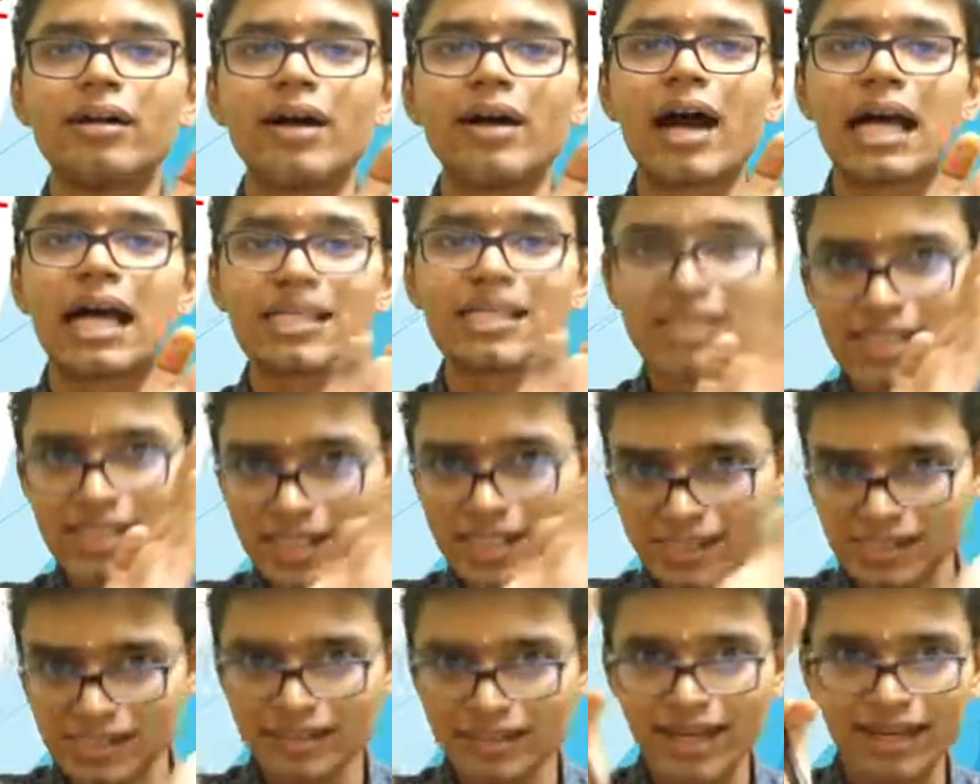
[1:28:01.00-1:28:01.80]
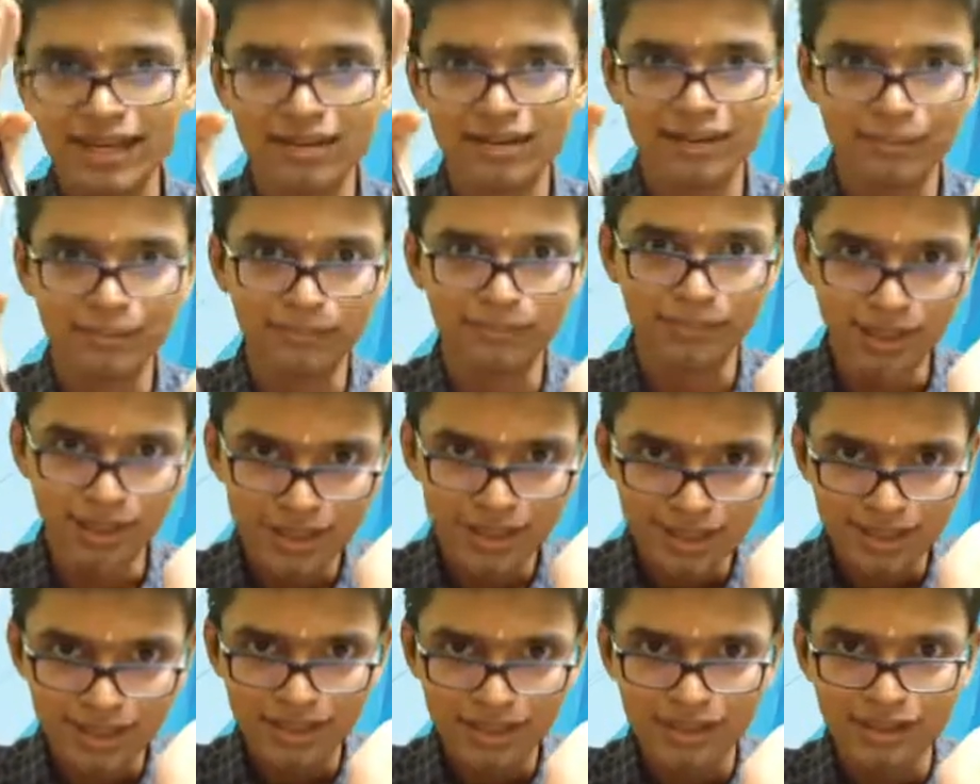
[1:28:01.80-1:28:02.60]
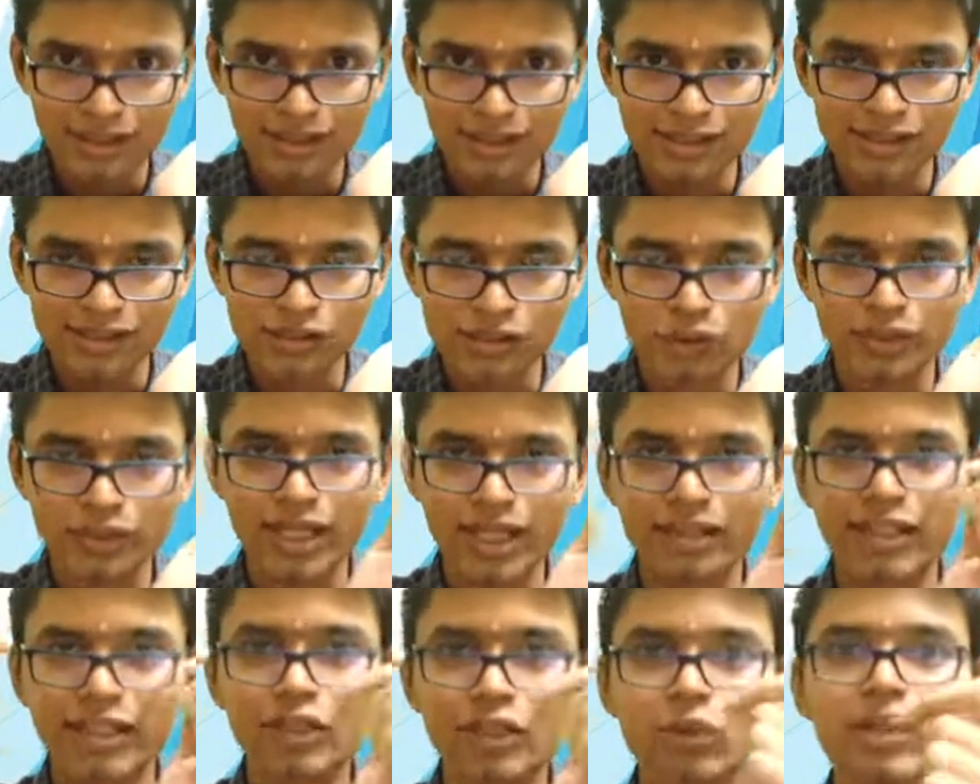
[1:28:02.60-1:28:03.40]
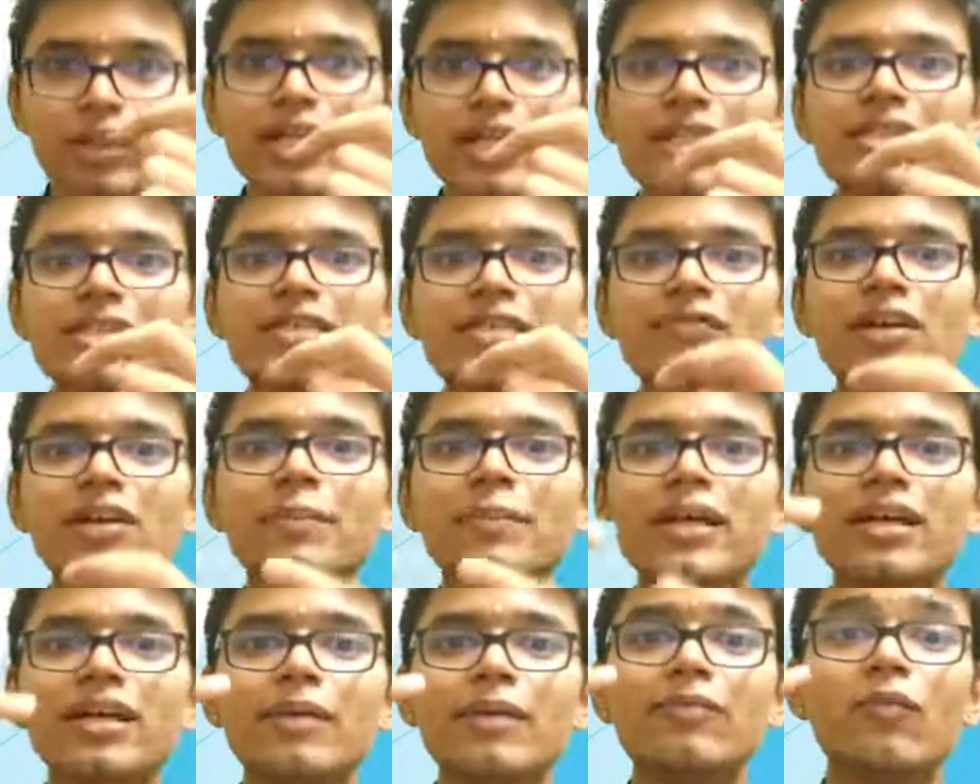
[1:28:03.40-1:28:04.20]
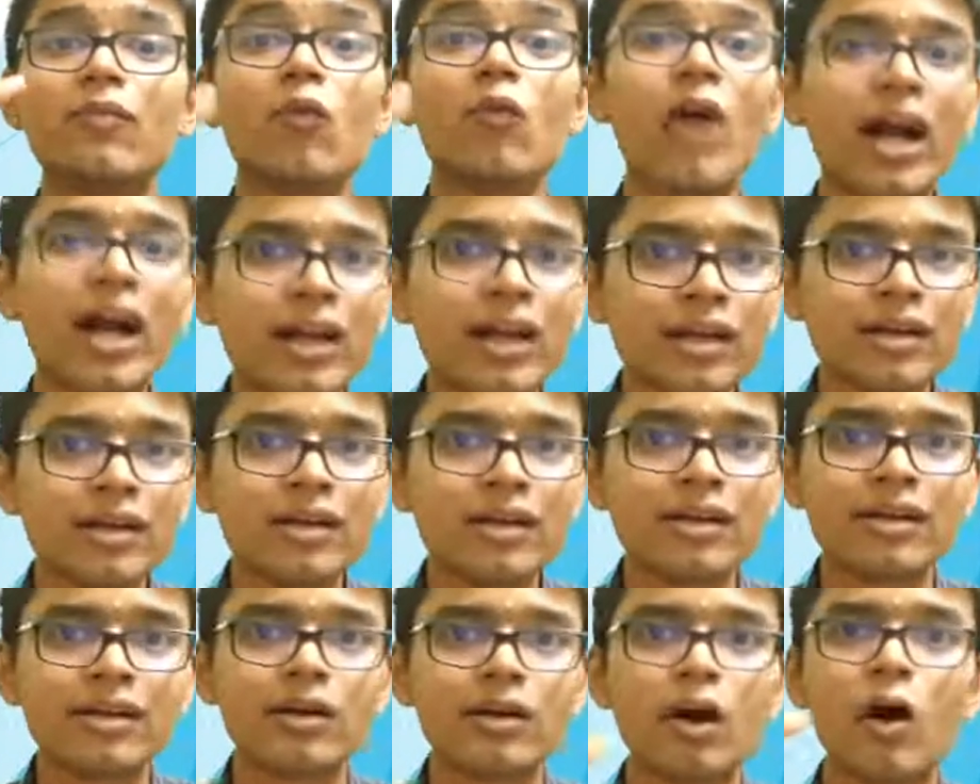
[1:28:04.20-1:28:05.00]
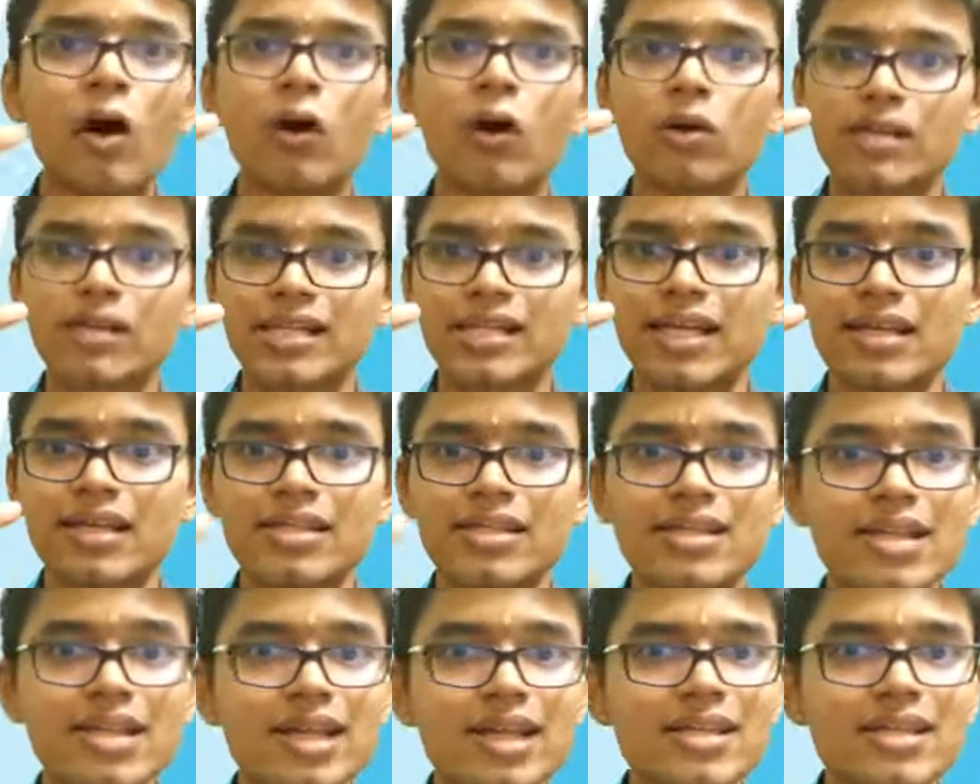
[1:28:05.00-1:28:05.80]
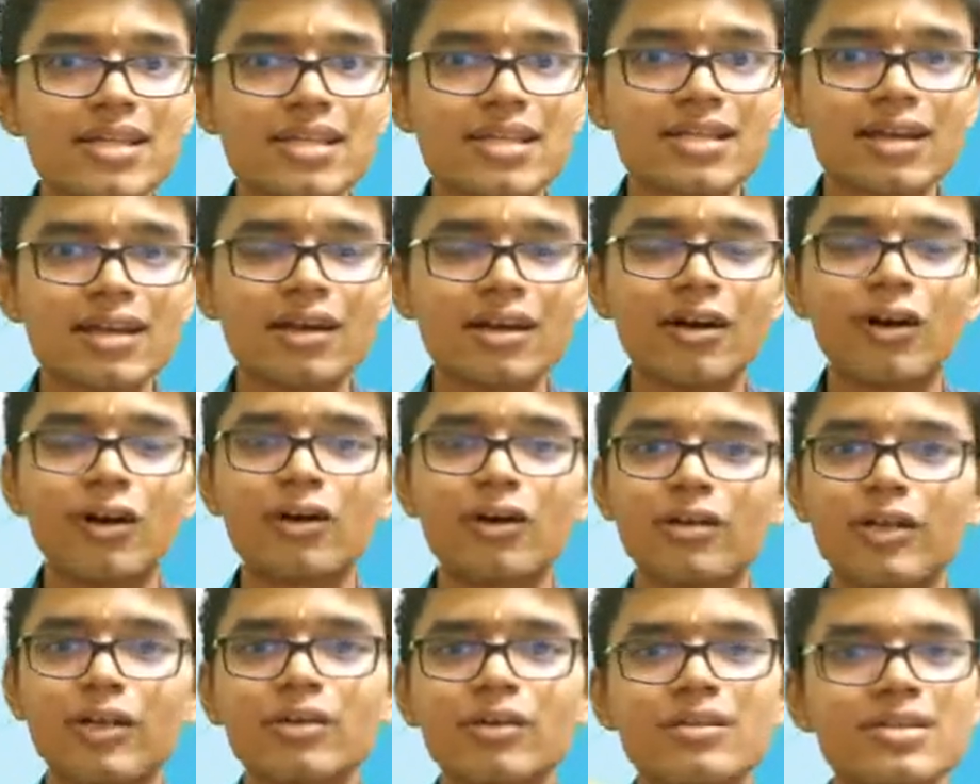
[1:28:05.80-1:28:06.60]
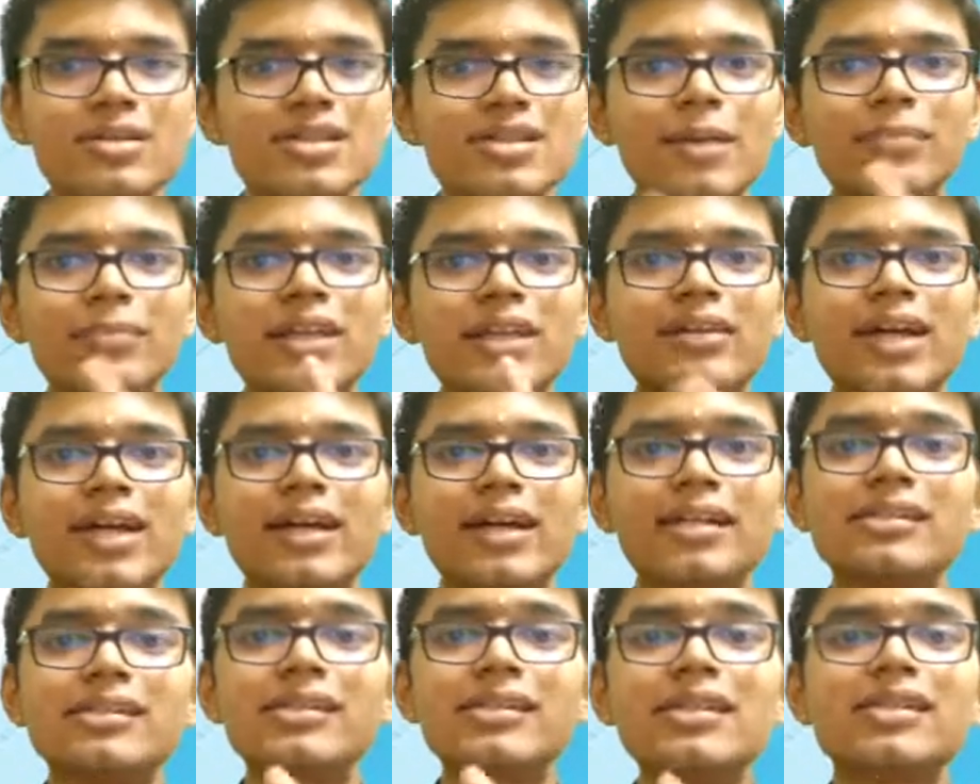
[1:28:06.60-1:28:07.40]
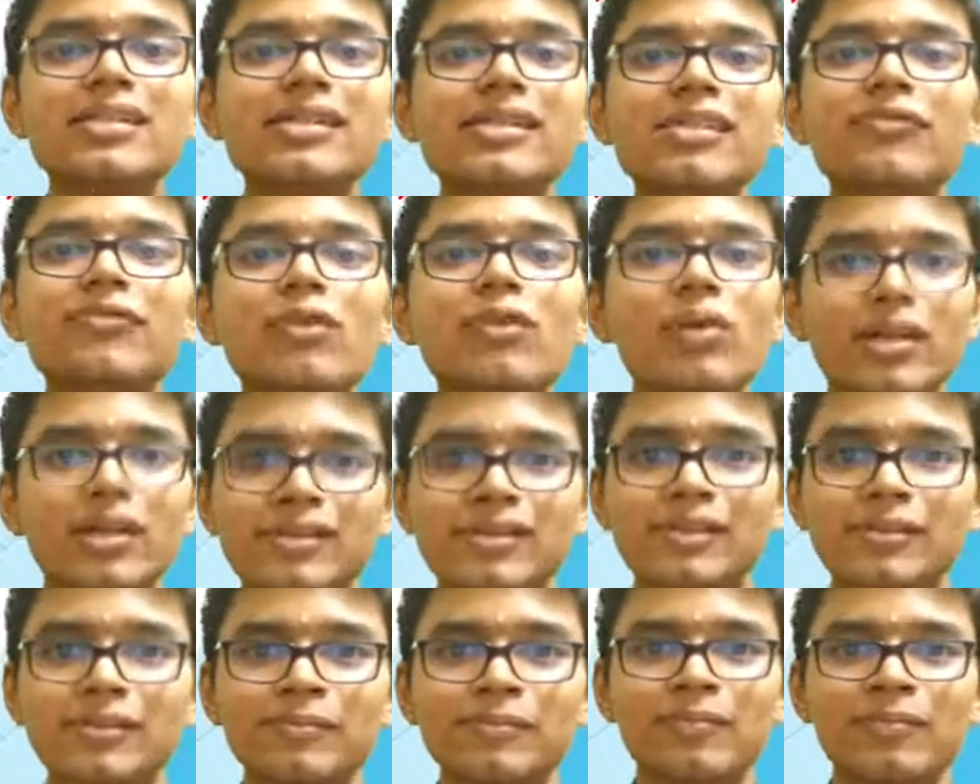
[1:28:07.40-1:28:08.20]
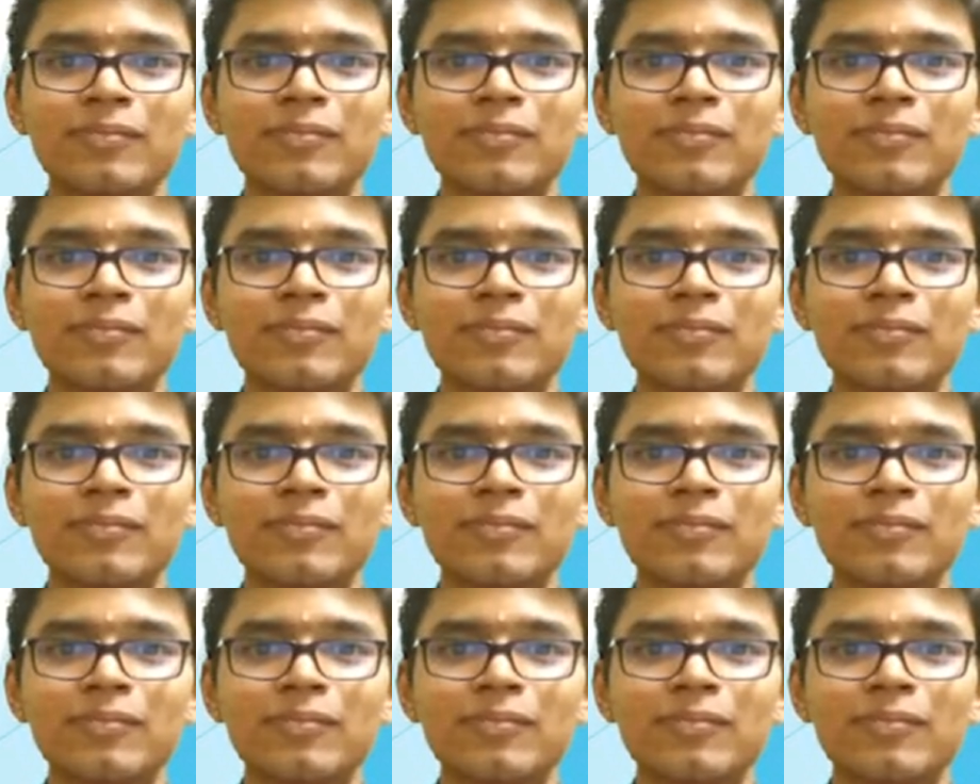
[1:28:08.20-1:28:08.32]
adjust that number so that the unit digit will become 1 or say 6 or something that is easy for us.